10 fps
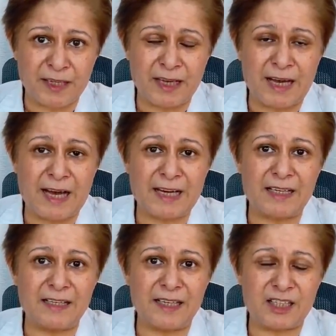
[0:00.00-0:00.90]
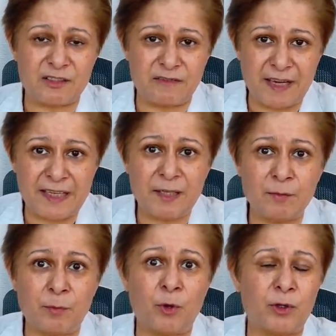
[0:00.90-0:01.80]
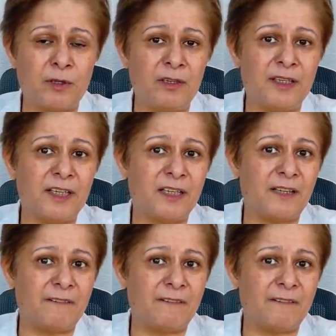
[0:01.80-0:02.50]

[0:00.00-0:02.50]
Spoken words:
And it's very important that